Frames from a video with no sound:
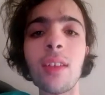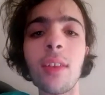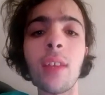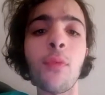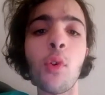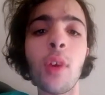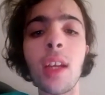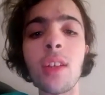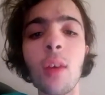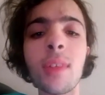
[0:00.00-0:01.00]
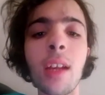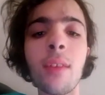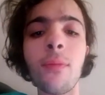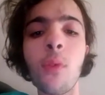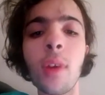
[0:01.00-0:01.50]
I think 14 days, we've done
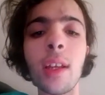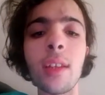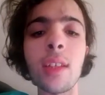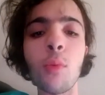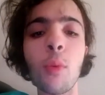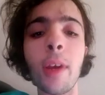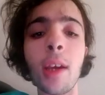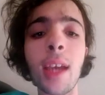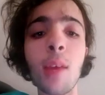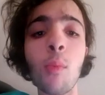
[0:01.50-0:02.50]
it 14 in Sydney, we'll be okay.